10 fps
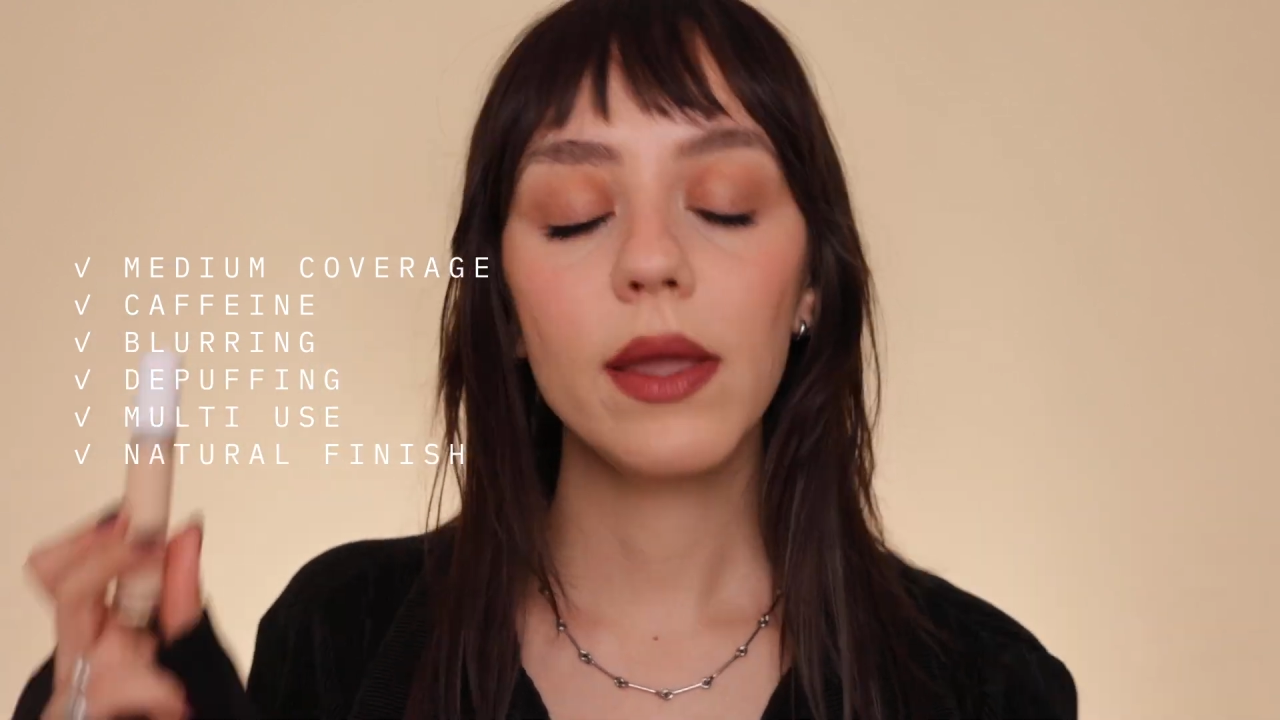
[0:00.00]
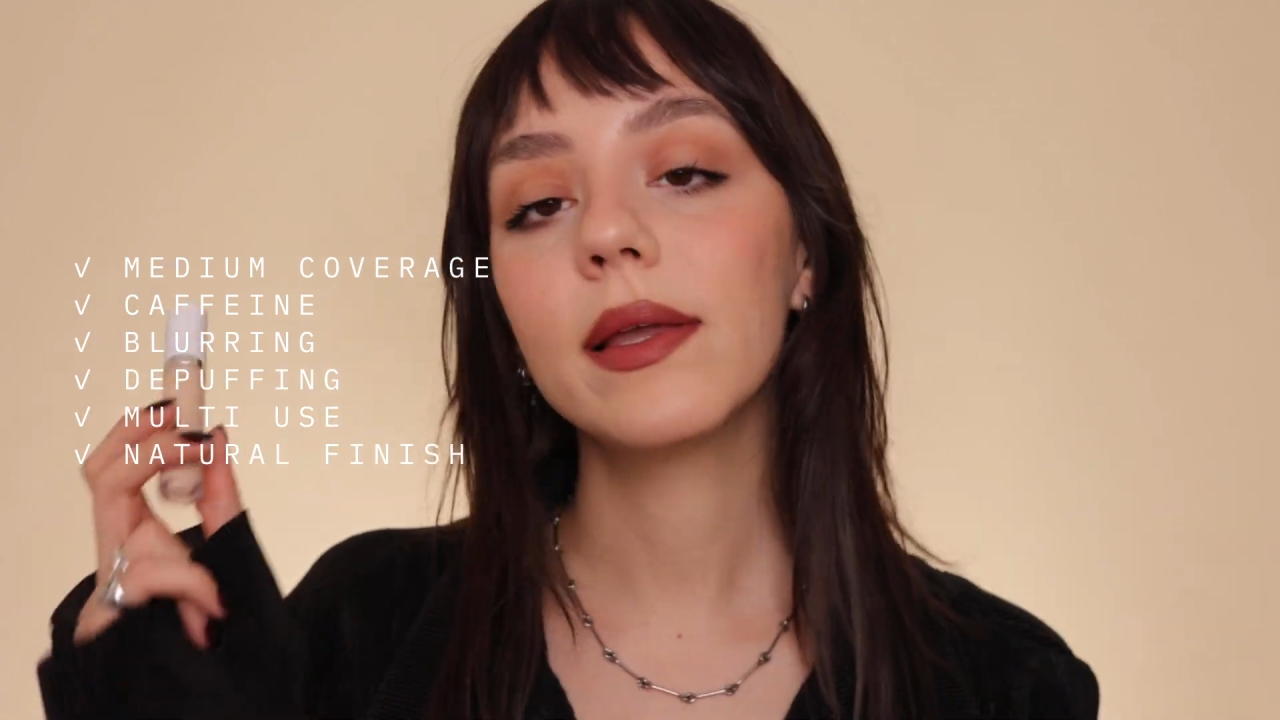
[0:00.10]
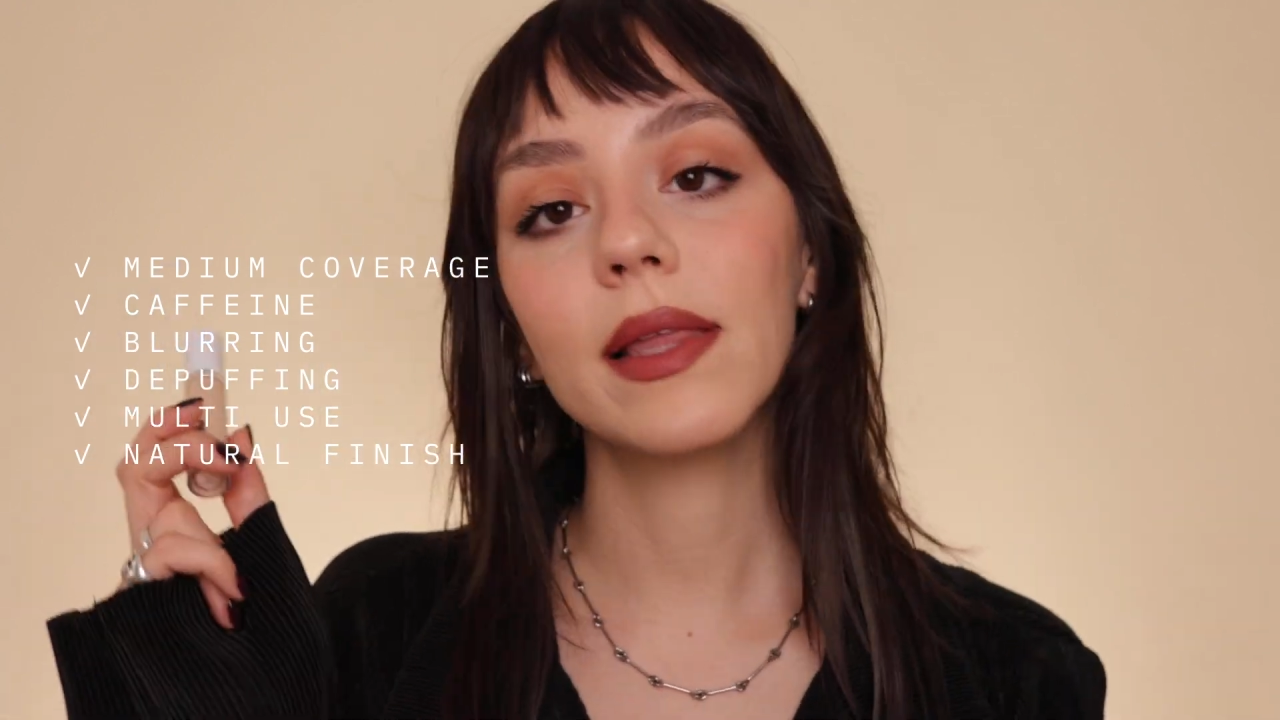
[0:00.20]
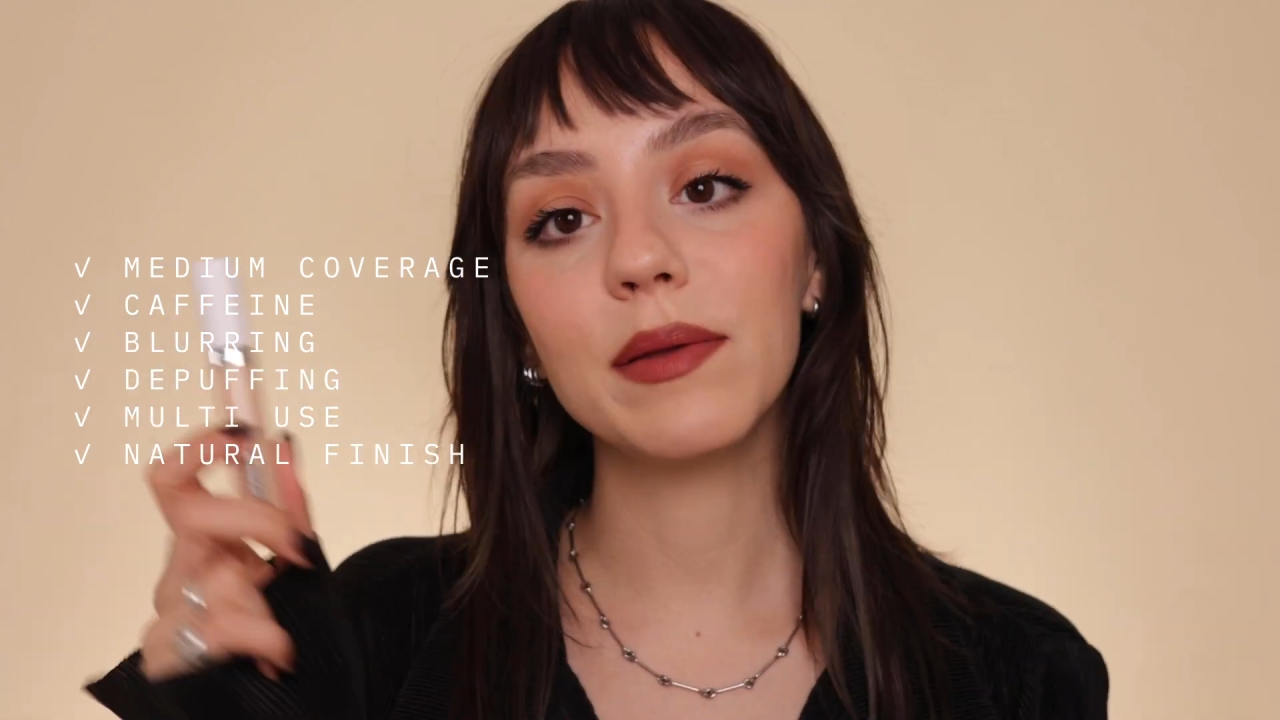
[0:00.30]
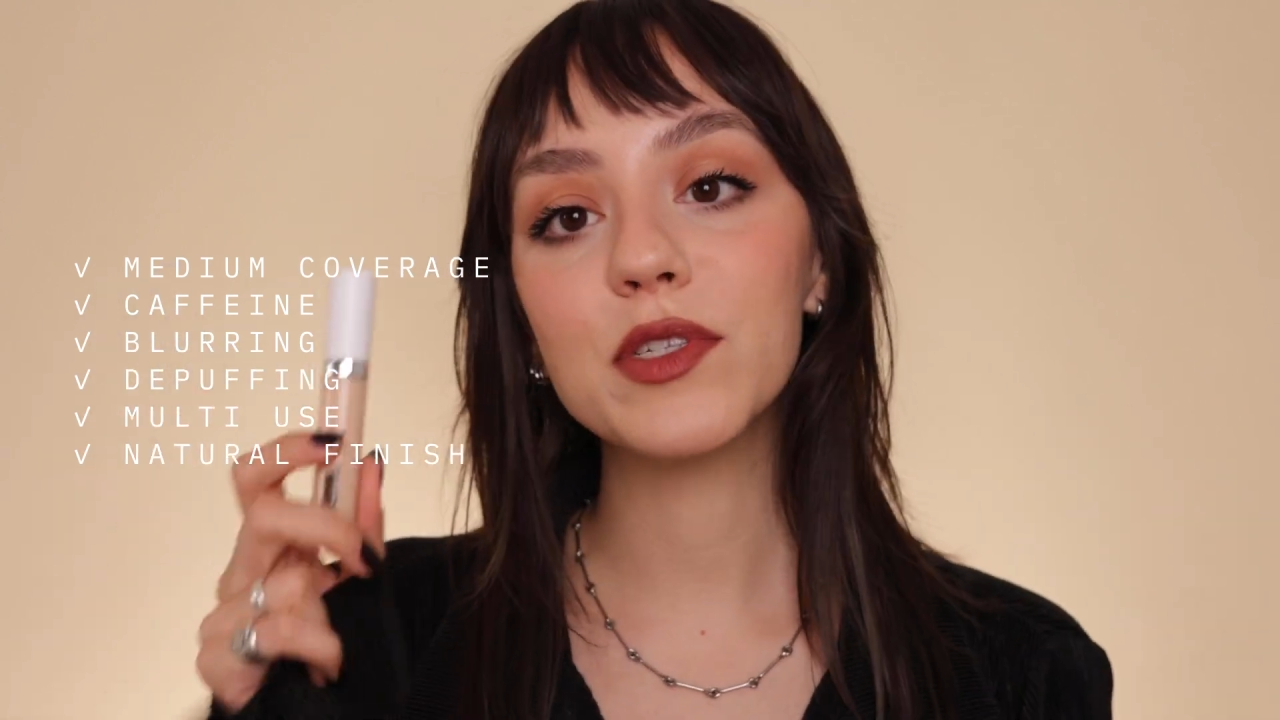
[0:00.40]
It
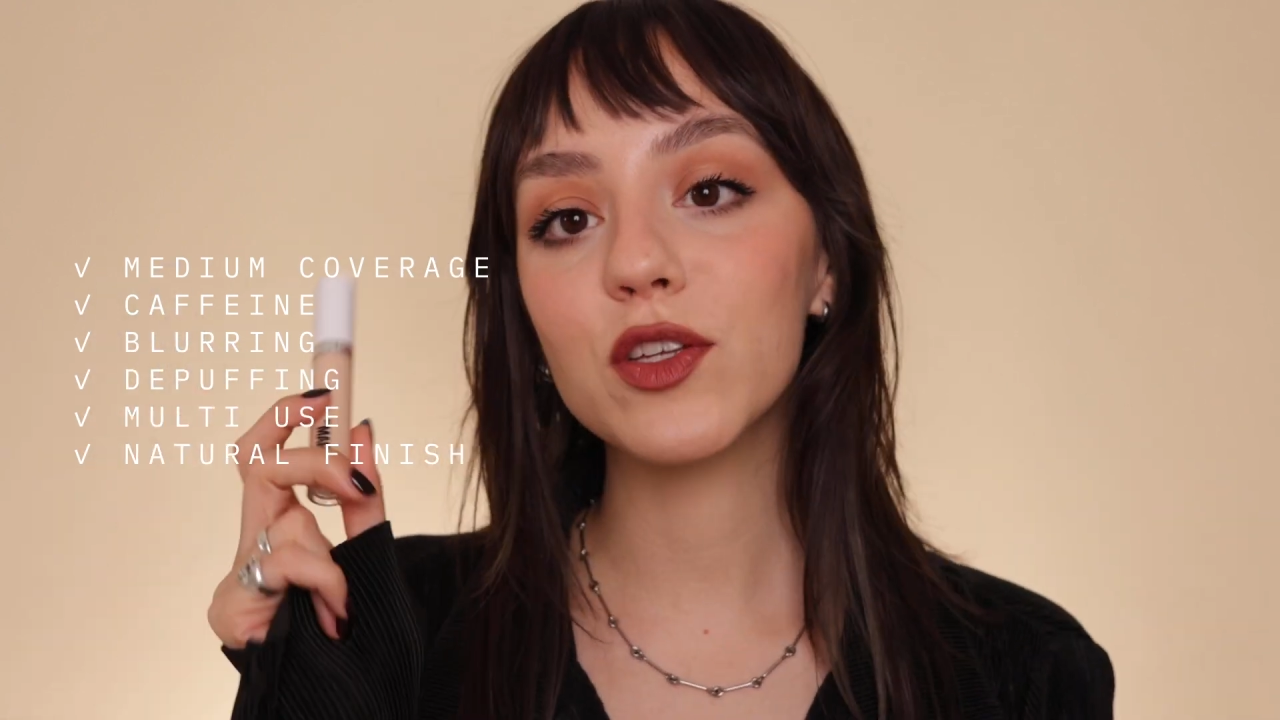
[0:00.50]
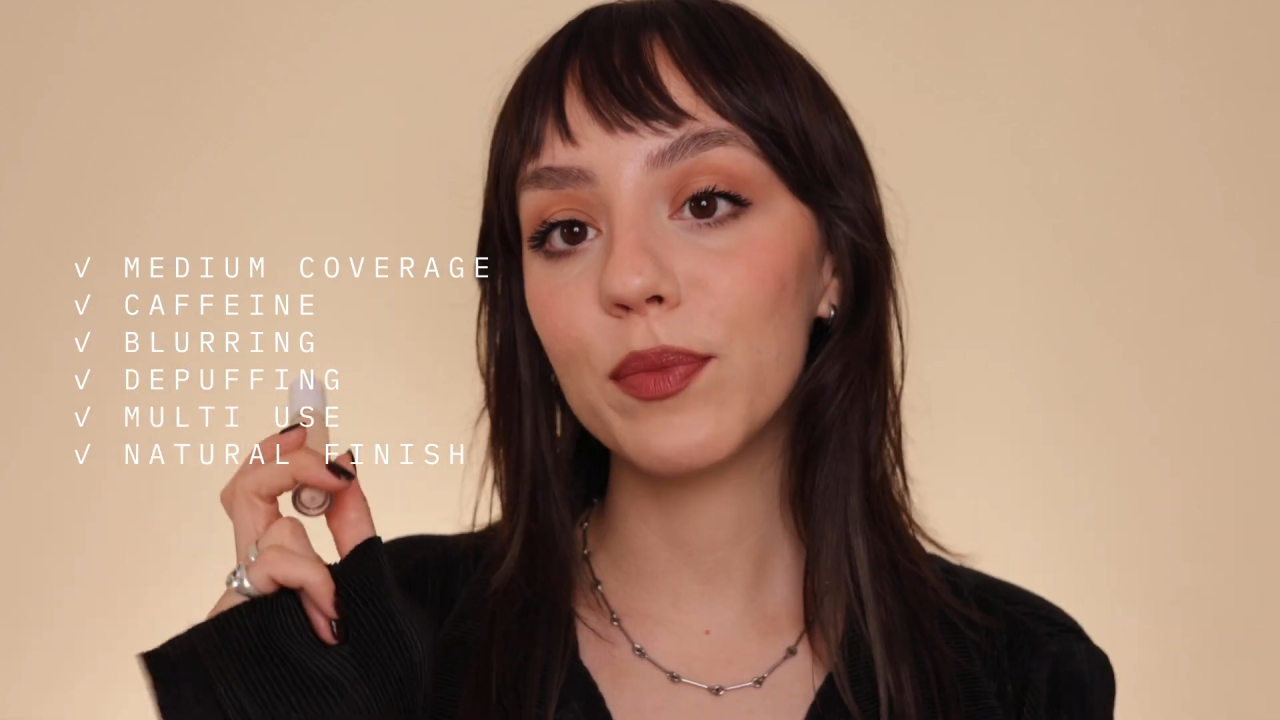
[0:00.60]
claims